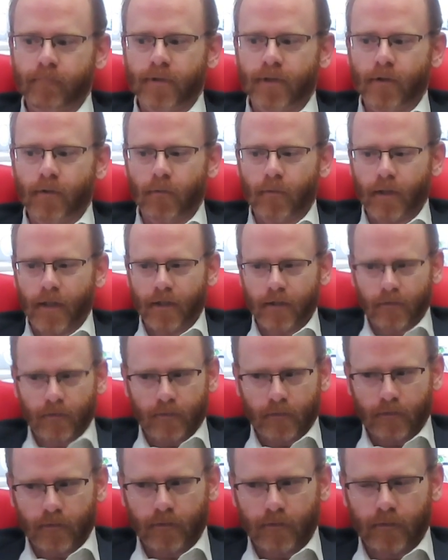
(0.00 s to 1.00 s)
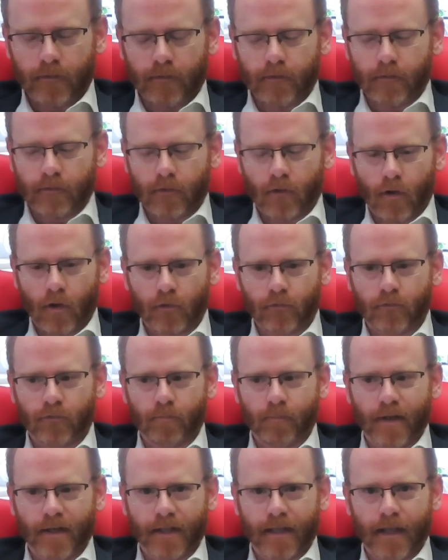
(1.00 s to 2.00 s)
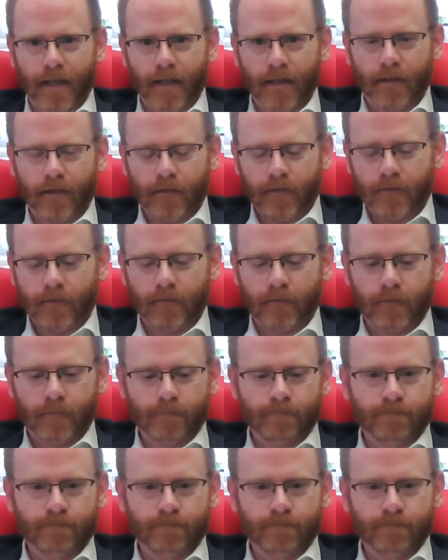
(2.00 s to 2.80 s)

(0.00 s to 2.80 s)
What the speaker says: like cost of Medicaid and